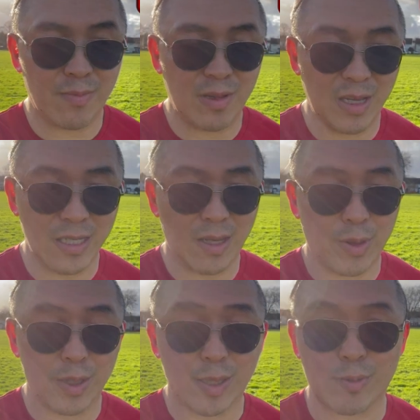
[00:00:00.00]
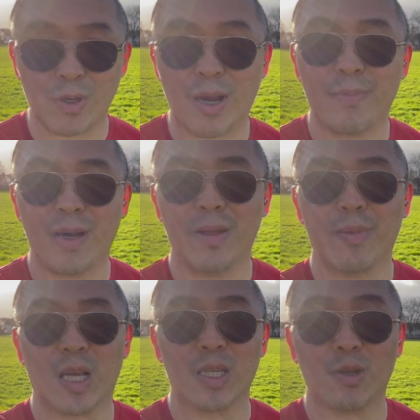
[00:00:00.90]
please hit the subscribe button,
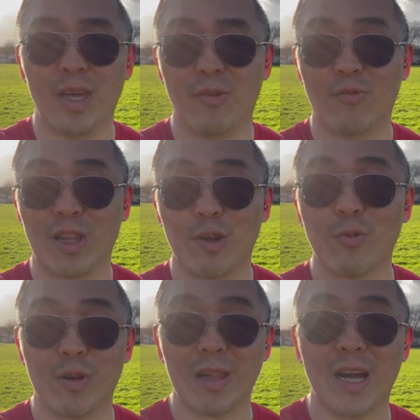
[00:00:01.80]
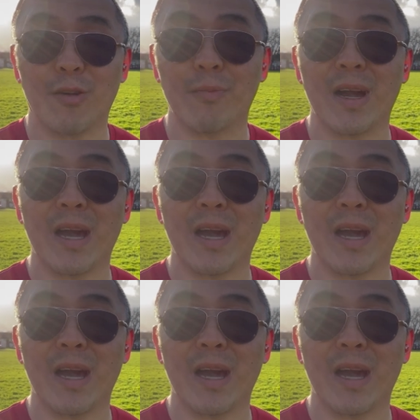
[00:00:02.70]
because it really will help